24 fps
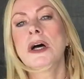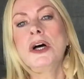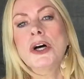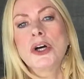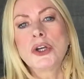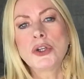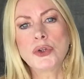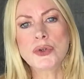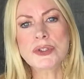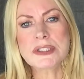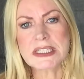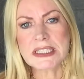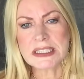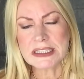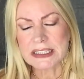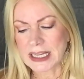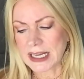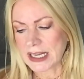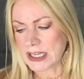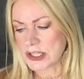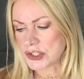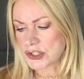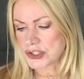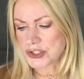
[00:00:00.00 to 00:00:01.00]
Using
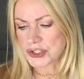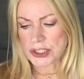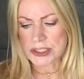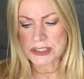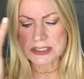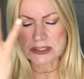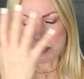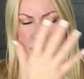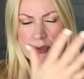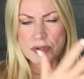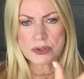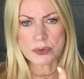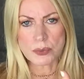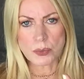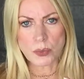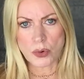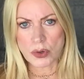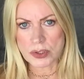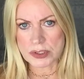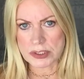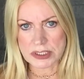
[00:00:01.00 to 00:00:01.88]
that just with the water